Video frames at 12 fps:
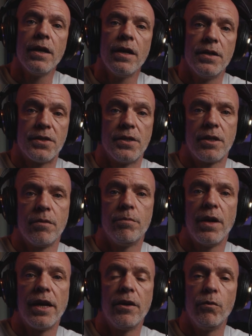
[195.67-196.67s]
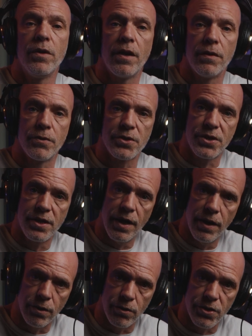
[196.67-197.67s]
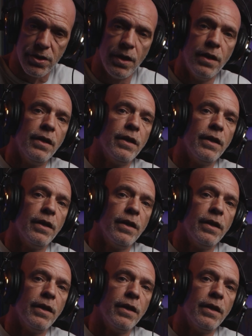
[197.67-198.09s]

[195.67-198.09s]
is to combine it with other scales.